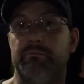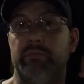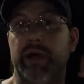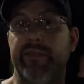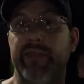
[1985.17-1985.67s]

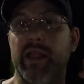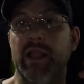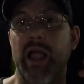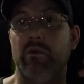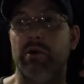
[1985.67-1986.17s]
I think
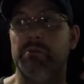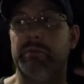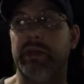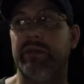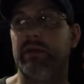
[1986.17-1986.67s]
I will
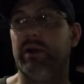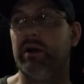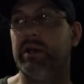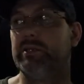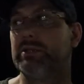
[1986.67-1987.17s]
be. There
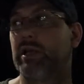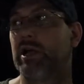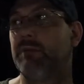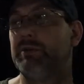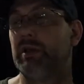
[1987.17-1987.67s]
is a
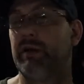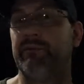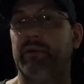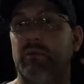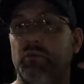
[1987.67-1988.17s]
couple
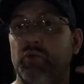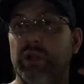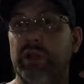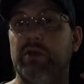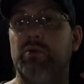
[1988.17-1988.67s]
of
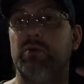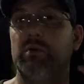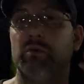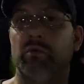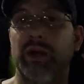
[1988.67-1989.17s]
really
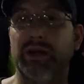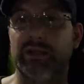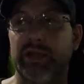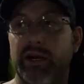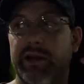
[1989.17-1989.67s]
cool
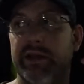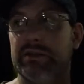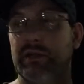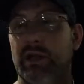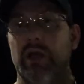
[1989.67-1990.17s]
rest
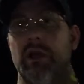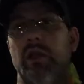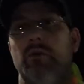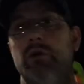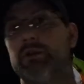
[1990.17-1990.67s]
areas
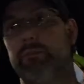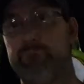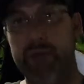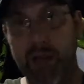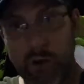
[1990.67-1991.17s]
with some
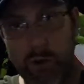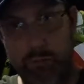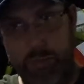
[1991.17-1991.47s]
big old